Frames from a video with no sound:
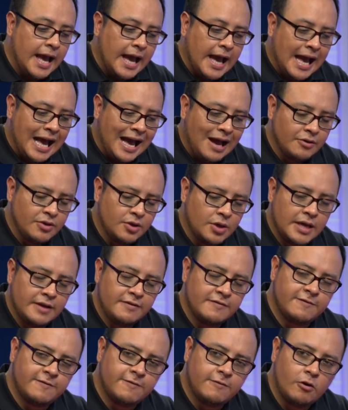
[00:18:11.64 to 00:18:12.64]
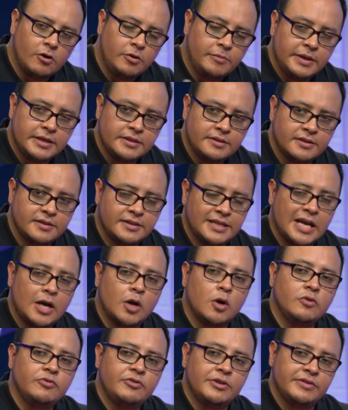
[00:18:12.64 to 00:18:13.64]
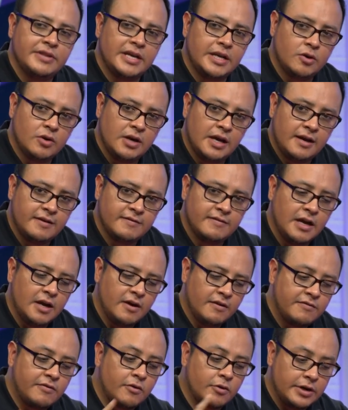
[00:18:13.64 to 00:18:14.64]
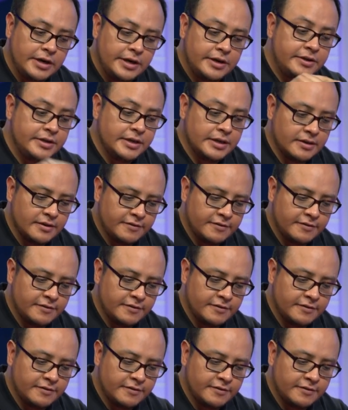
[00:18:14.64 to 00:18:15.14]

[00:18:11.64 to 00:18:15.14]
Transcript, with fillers: How you can format the content that you have for earning